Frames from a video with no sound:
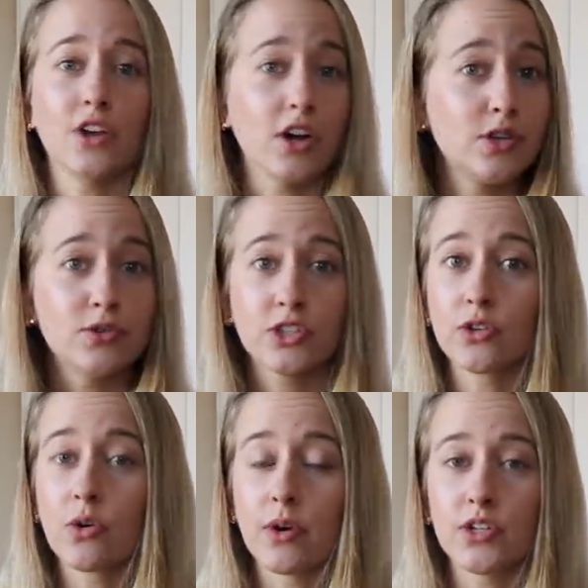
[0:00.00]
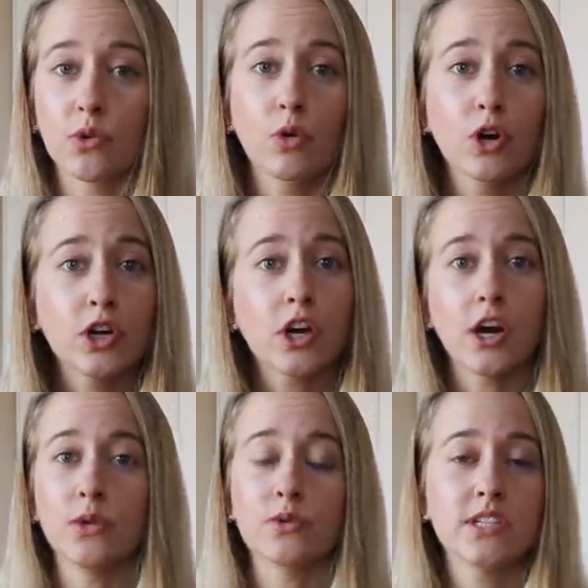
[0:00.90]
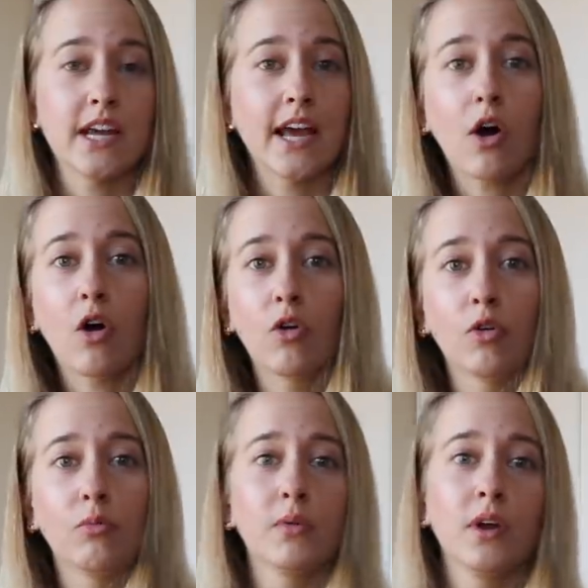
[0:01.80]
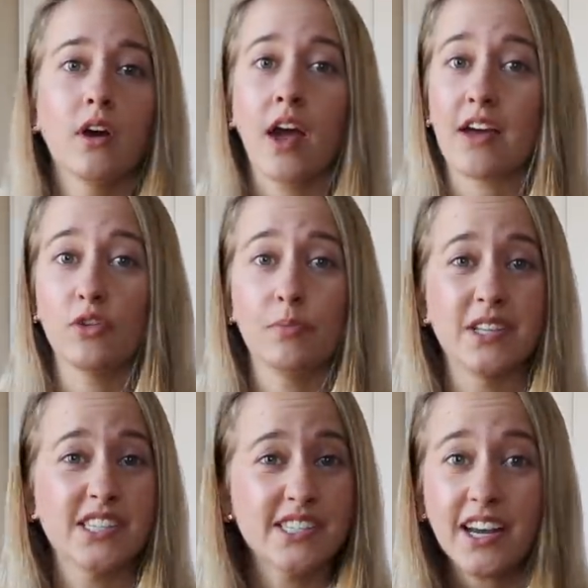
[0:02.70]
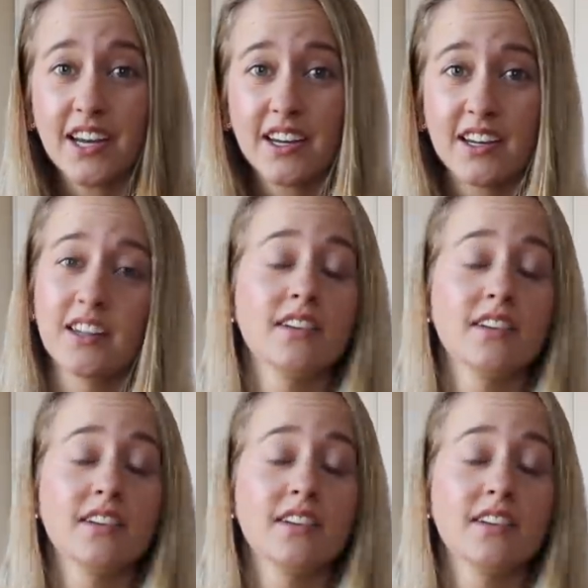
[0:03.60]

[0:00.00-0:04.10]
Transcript: Are you still going to work? Are you staying at home? Have you been sick?